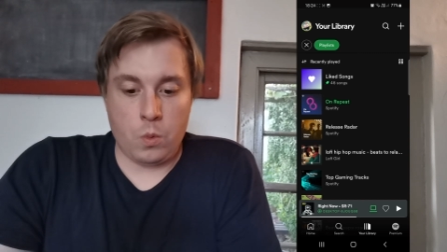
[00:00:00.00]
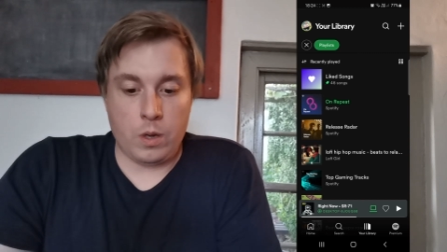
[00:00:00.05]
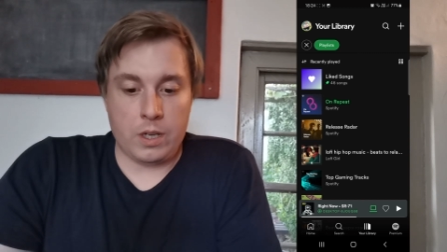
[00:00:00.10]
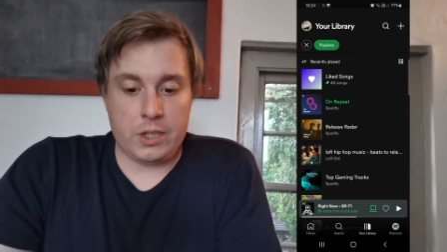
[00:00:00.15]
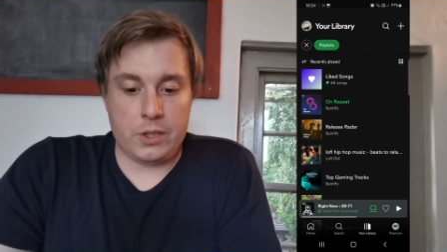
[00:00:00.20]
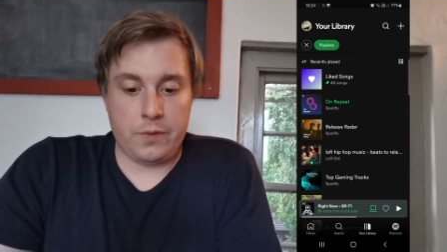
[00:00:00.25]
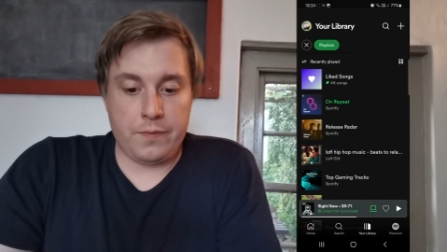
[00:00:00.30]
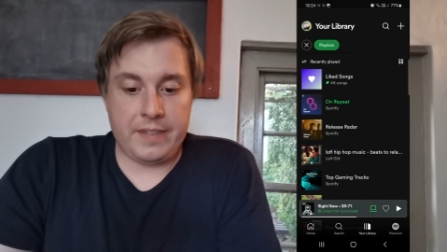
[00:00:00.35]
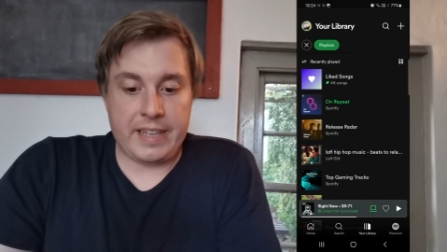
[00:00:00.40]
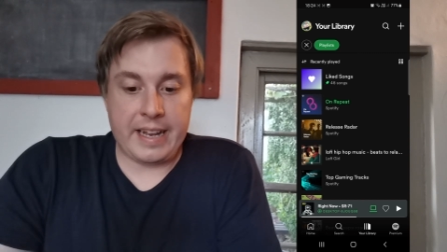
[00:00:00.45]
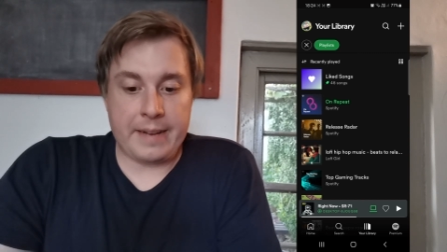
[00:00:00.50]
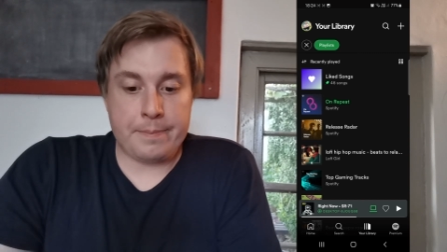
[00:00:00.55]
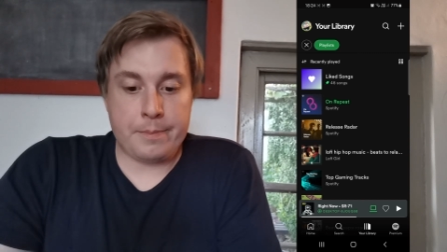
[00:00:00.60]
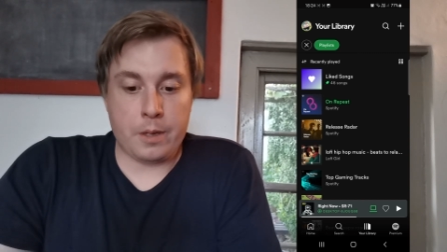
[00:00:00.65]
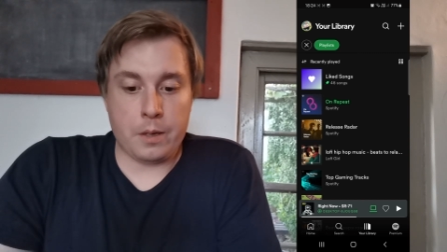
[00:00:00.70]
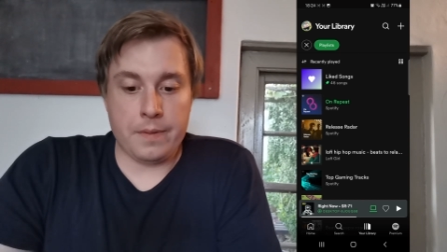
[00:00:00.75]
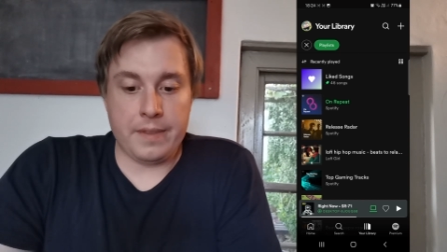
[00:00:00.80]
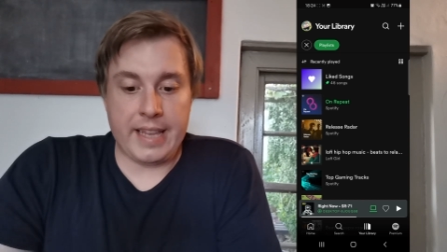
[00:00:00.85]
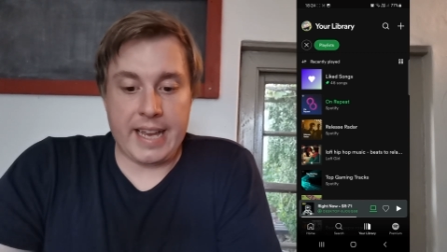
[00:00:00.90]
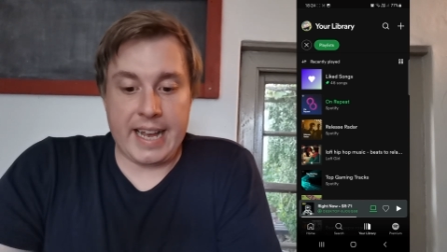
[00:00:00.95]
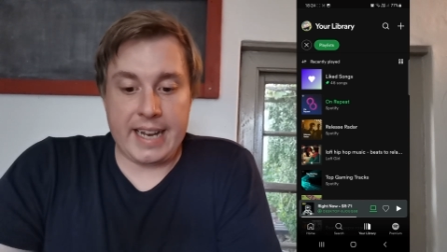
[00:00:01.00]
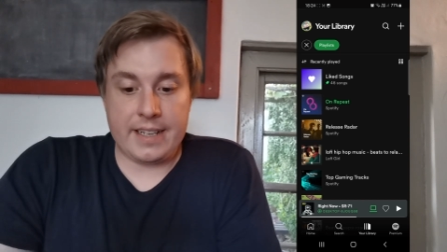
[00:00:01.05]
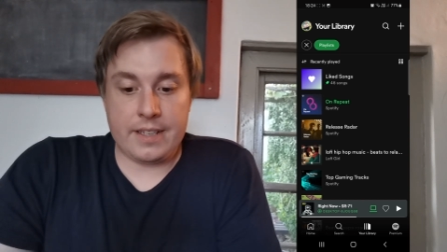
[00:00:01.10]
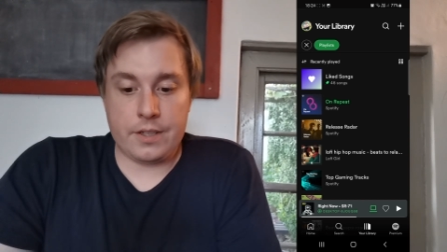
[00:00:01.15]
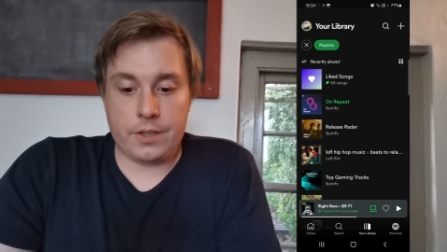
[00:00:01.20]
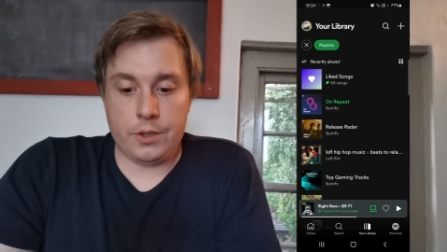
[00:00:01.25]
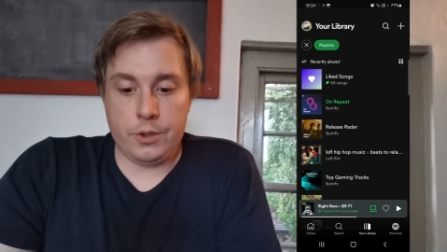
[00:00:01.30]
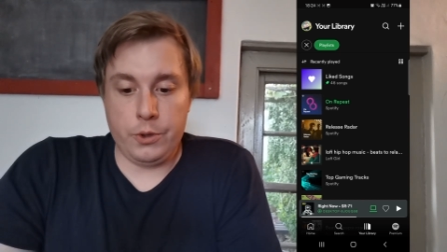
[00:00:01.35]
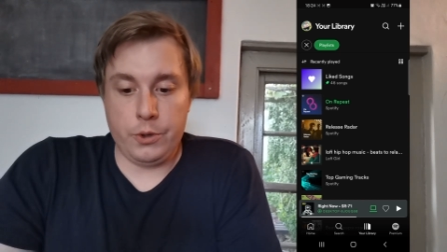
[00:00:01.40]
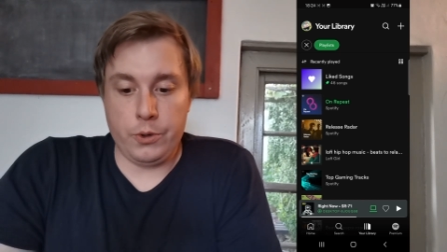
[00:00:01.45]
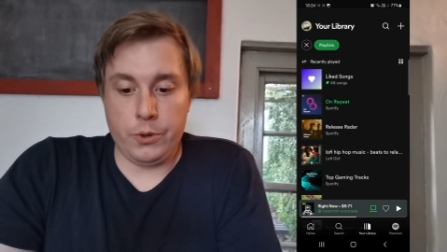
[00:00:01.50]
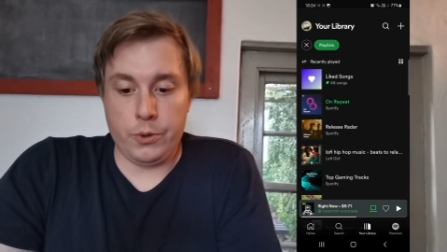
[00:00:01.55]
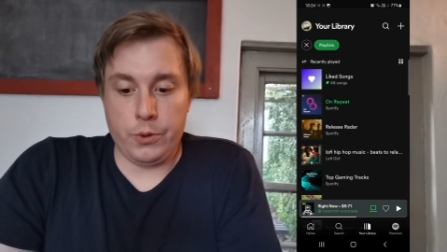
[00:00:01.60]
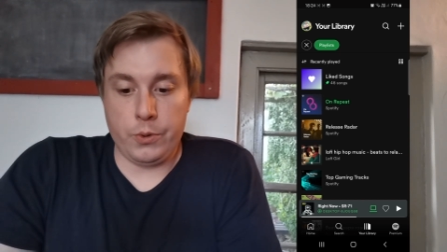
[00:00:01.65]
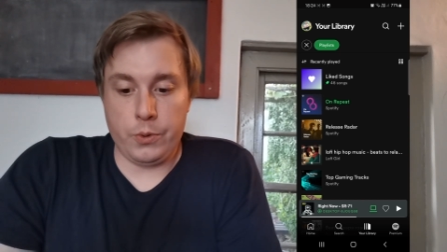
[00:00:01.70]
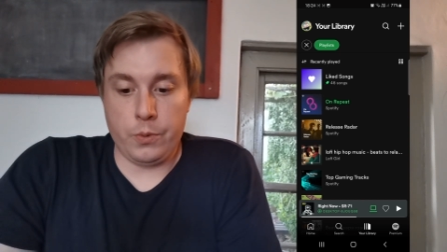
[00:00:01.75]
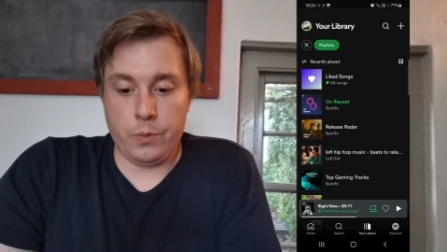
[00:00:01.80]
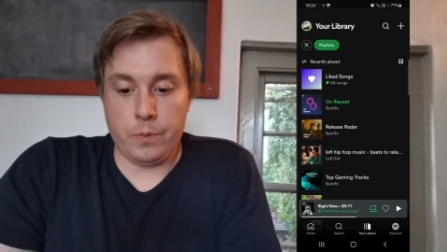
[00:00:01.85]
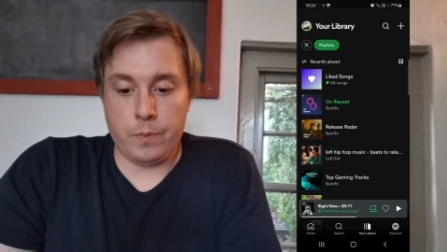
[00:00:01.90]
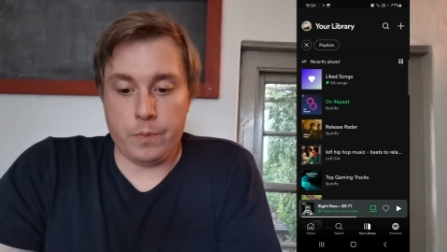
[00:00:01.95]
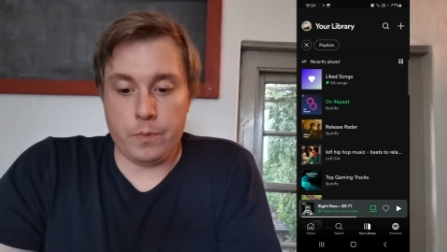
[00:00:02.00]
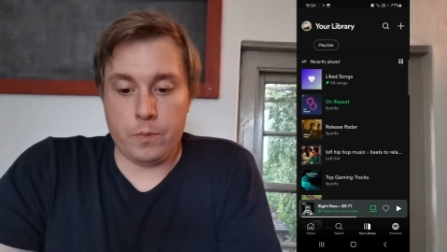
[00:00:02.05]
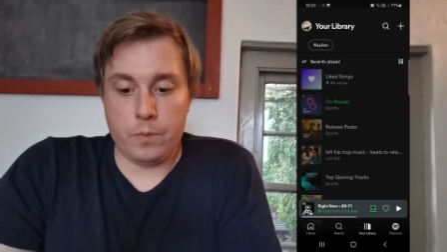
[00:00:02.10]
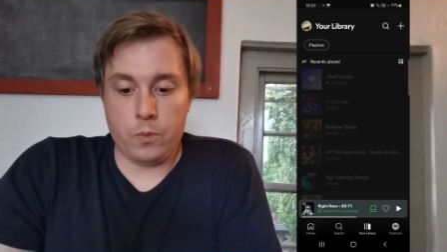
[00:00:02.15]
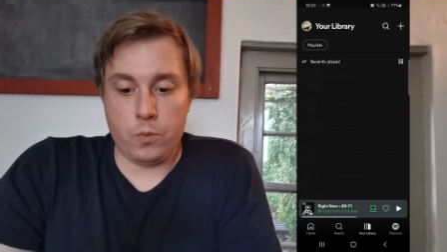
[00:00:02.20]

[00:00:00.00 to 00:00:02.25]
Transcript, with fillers: Once you've tapped on that you